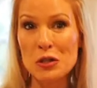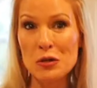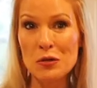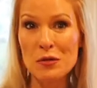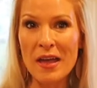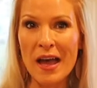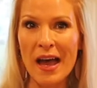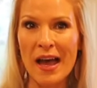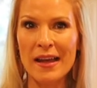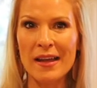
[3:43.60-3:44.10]
do
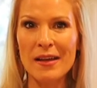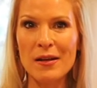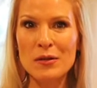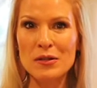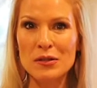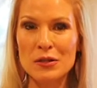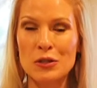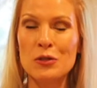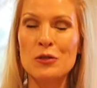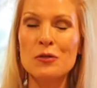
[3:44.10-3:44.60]

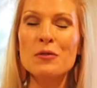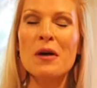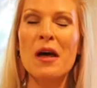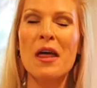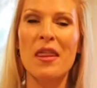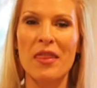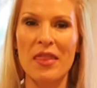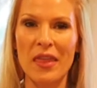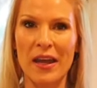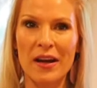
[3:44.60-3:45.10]

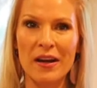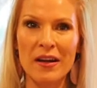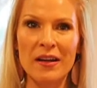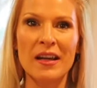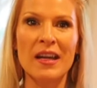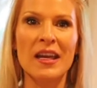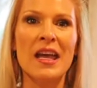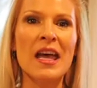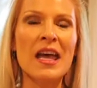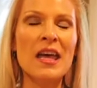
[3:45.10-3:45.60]
there.
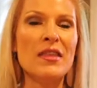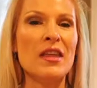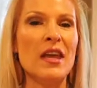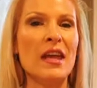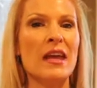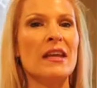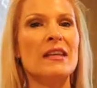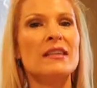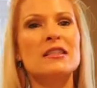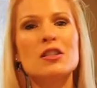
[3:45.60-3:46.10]
The
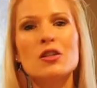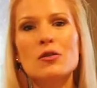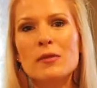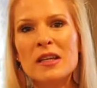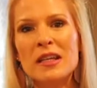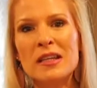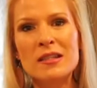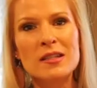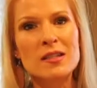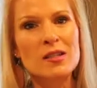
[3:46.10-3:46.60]

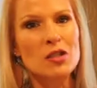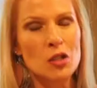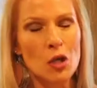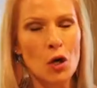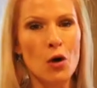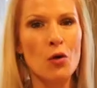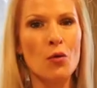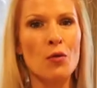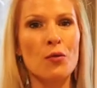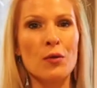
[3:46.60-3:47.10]
history is
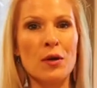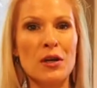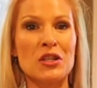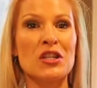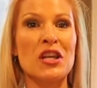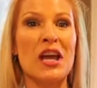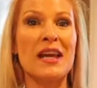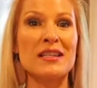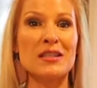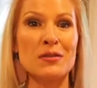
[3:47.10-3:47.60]
so
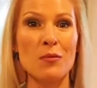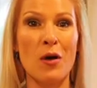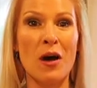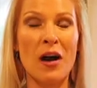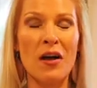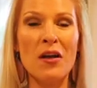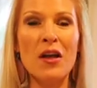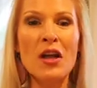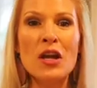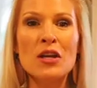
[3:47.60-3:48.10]
rich as
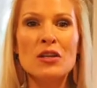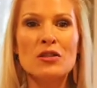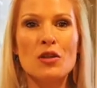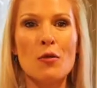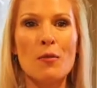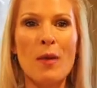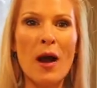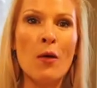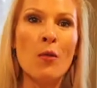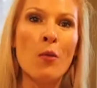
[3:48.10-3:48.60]
well.
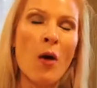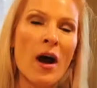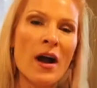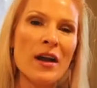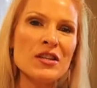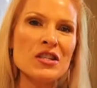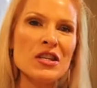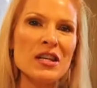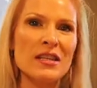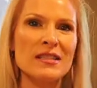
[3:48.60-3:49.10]
So by
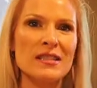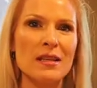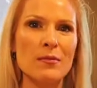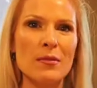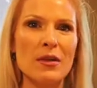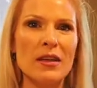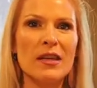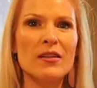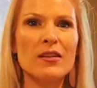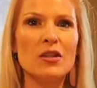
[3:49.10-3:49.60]
watching
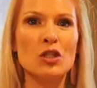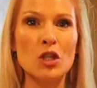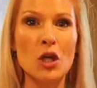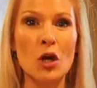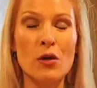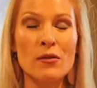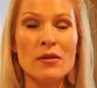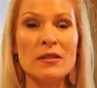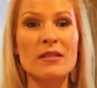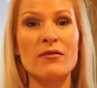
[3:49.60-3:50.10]
some
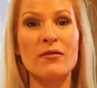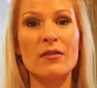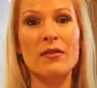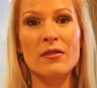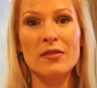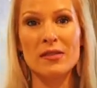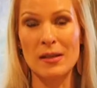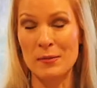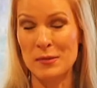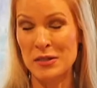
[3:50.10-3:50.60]
shows,
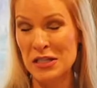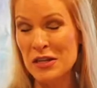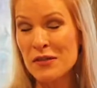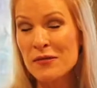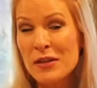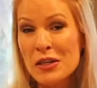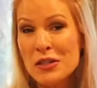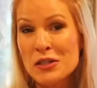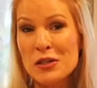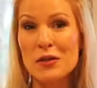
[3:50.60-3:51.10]
some
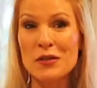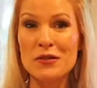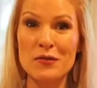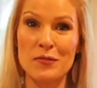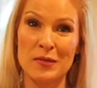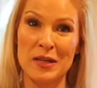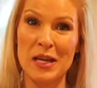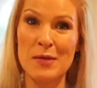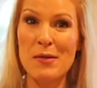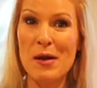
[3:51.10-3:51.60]
TV shows
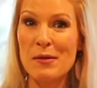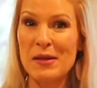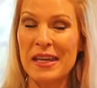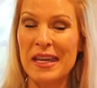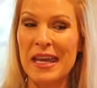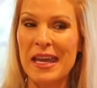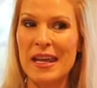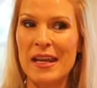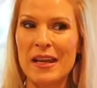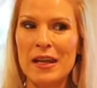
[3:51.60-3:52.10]
from Quebec,
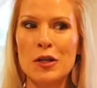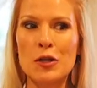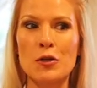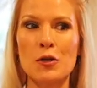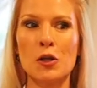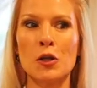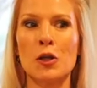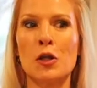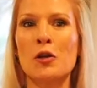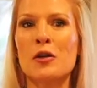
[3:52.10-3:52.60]
Canada,
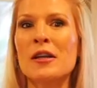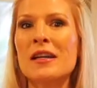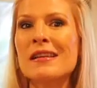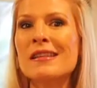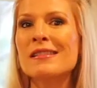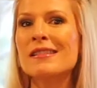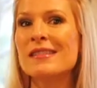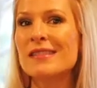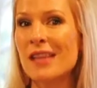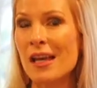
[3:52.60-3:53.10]
you're learning
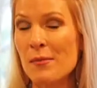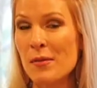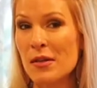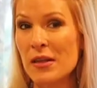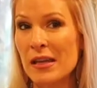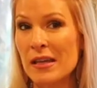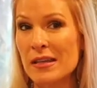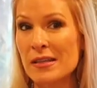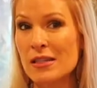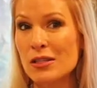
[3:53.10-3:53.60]
some of
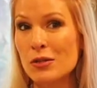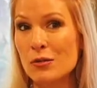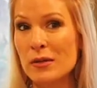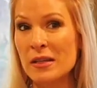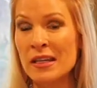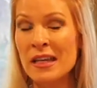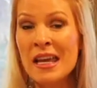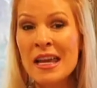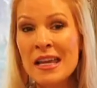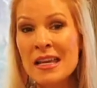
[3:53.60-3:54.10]
the
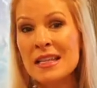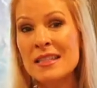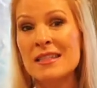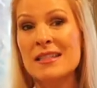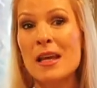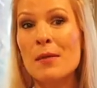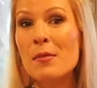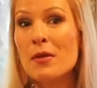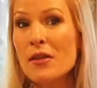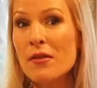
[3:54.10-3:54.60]
history,
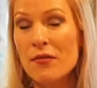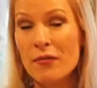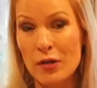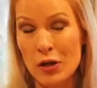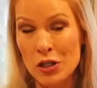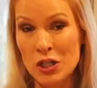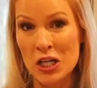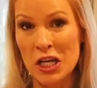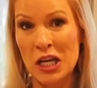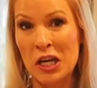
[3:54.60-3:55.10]
some of the
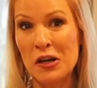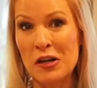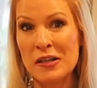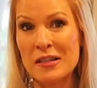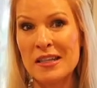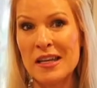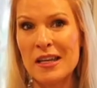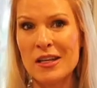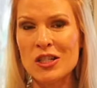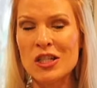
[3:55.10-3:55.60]
French
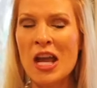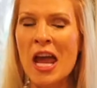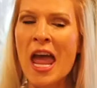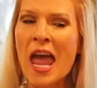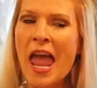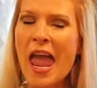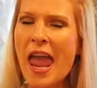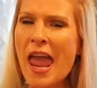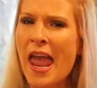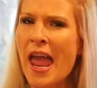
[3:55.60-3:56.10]
heritage,
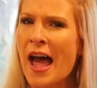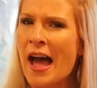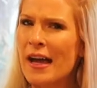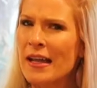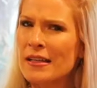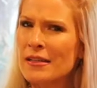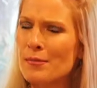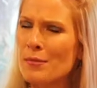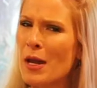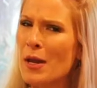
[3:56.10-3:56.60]

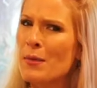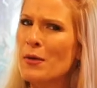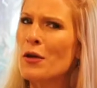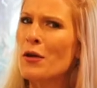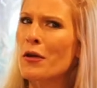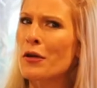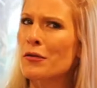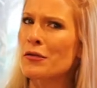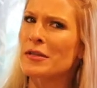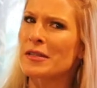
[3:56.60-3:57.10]
and maybe
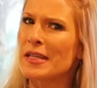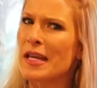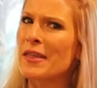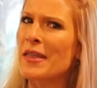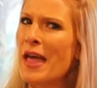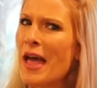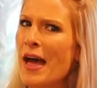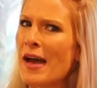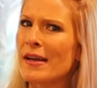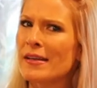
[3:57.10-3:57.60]
you'll understand
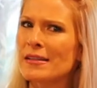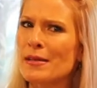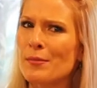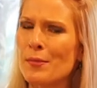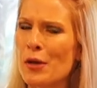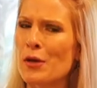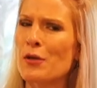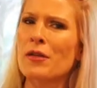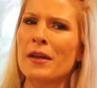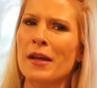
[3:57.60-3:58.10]
the accent
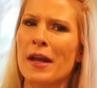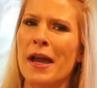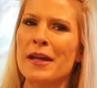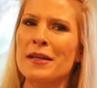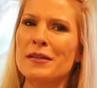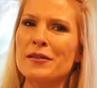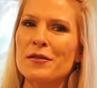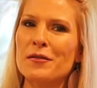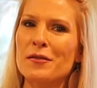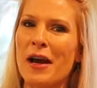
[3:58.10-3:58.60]
better than I
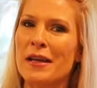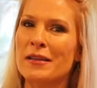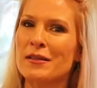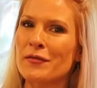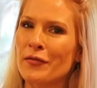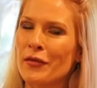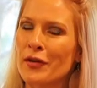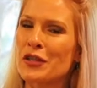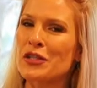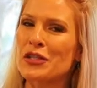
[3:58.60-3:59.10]
do as a
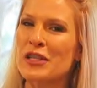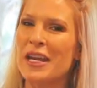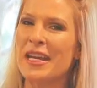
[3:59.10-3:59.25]
French